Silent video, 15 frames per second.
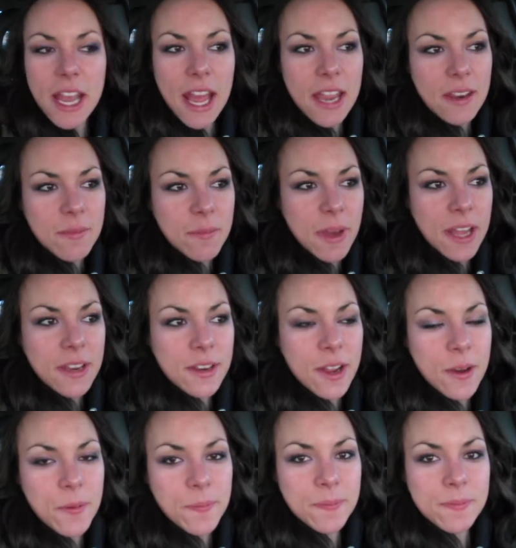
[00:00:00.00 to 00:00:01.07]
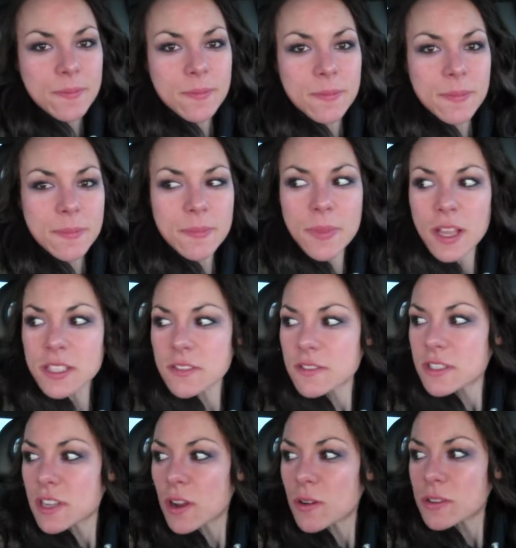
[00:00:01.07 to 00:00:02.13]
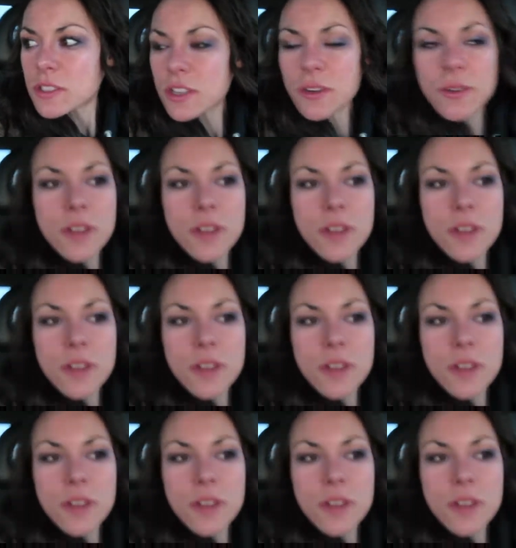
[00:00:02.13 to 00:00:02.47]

again, but no, lots of snow, so